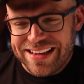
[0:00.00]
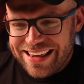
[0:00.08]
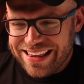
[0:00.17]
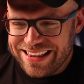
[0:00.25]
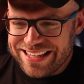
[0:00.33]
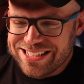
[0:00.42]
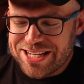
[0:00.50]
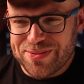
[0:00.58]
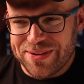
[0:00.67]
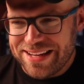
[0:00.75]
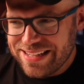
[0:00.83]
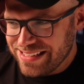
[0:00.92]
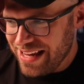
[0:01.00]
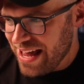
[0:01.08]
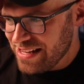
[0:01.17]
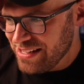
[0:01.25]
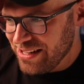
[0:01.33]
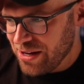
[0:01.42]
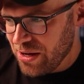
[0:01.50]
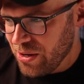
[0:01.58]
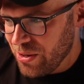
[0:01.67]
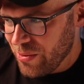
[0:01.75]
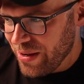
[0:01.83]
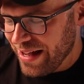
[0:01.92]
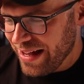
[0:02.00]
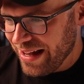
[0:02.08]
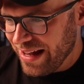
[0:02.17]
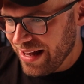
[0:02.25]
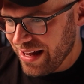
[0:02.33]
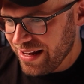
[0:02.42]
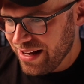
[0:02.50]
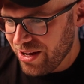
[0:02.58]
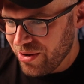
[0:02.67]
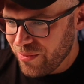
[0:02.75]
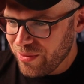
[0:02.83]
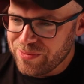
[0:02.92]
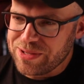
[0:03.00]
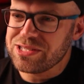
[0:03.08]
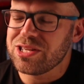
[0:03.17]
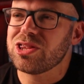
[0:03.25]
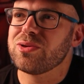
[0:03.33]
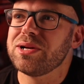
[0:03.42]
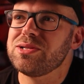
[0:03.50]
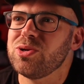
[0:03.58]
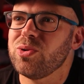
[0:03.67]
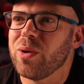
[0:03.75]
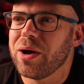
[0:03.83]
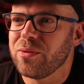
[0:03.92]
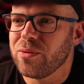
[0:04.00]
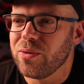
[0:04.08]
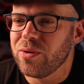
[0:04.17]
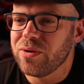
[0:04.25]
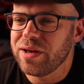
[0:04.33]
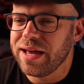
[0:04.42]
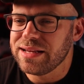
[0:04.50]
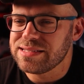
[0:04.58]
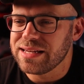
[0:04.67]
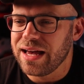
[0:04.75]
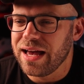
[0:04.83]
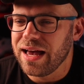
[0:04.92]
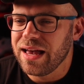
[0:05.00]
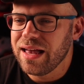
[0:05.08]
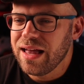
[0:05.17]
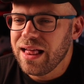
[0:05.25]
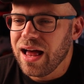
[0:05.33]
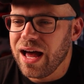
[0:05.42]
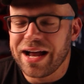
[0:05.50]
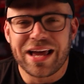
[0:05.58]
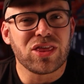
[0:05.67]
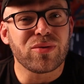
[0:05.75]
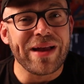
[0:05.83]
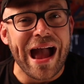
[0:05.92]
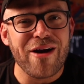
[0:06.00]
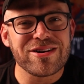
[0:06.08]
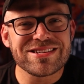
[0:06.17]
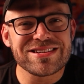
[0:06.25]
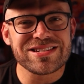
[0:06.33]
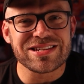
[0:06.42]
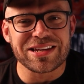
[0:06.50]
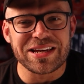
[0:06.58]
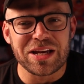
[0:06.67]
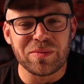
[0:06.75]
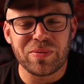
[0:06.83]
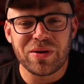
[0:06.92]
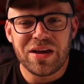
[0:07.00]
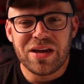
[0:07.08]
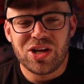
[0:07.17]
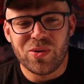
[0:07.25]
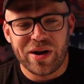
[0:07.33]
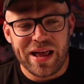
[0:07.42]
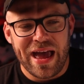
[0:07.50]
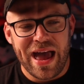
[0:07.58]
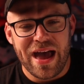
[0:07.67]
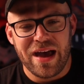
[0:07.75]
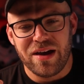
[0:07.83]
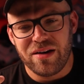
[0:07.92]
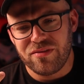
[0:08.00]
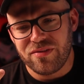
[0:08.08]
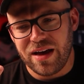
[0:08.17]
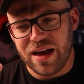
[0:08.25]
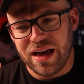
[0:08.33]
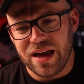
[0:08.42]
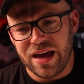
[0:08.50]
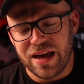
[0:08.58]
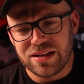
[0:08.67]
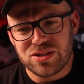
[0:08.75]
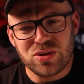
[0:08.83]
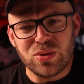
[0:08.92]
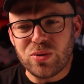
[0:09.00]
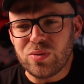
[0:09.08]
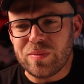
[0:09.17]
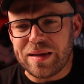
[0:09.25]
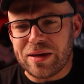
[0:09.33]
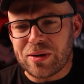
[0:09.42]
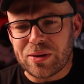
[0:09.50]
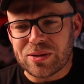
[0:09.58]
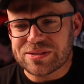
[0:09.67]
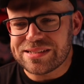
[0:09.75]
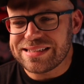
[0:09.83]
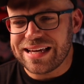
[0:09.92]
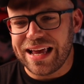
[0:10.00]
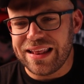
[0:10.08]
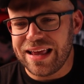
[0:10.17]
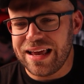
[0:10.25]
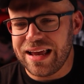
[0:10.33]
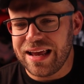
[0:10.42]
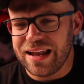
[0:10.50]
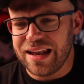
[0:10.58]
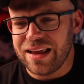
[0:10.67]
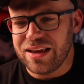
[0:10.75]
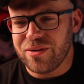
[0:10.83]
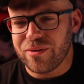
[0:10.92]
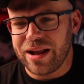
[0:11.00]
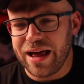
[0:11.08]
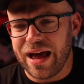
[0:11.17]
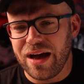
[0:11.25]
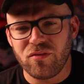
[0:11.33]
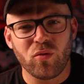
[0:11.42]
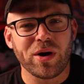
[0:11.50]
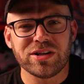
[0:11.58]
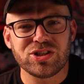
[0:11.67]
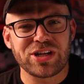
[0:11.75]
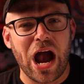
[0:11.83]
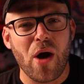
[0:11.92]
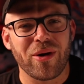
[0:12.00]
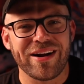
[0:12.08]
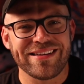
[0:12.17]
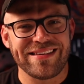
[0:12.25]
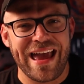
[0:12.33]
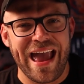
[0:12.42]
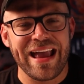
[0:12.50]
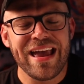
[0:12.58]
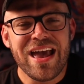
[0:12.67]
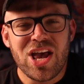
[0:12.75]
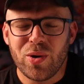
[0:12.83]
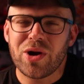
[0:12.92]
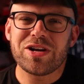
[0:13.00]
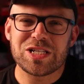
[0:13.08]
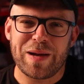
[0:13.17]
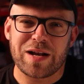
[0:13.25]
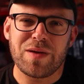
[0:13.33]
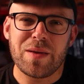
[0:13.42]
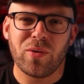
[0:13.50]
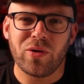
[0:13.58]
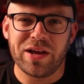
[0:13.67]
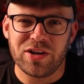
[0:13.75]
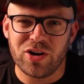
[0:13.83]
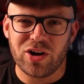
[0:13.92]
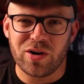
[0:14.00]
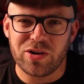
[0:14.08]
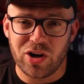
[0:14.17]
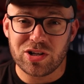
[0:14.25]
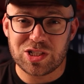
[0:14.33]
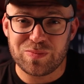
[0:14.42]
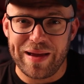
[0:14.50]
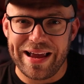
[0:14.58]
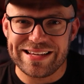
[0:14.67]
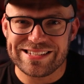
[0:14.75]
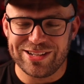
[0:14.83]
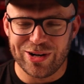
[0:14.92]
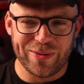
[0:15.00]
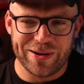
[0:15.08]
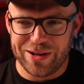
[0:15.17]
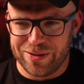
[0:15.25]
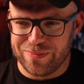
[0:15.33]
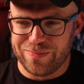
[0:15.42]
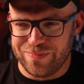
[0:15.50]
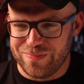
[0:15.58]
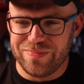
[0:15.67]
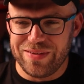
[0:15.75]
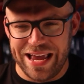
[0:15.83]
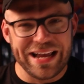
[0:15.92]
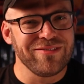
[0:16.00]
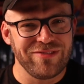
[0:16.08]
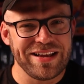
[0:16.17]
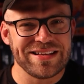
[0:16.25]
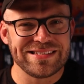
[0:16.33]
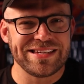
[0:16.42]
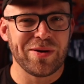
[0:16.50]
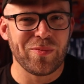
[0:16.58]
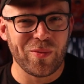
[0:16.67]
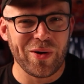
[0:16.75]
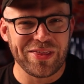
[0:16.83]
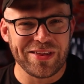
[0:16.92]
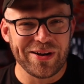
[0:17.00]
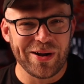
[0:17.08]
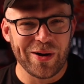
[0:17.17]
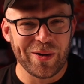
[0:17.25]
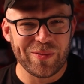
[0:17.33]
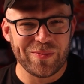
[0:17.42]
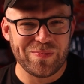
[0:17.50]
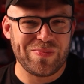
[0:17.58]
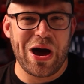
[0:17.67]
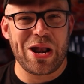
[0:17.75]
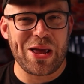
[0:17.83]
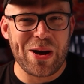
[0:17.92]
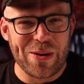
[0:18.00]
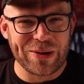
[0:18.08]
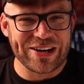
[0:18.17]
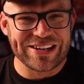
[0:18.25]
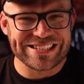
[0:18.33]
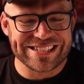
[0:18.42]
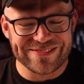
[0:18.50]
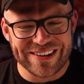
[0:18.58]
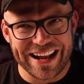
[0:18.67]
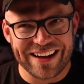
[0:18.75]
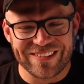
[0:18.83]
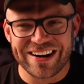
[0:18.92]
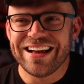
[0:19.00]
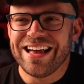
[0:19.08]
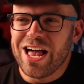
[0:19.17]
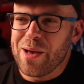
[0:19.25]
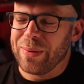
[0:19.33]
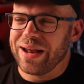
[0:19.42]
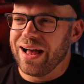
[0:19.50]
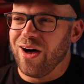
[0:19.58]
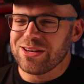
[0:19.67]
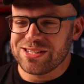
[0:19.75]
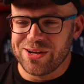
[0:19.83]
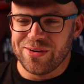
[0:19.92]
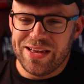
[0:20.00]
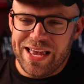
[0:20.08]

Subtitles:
This one is what's the 3-2-1 rule? It's get 3 hours of sleep. You want to have 2 meals, and then you want to have 1 shower a day. You want to respect people in your space. You don't want to inconvenience them with, you know, body odors and whatever. But also,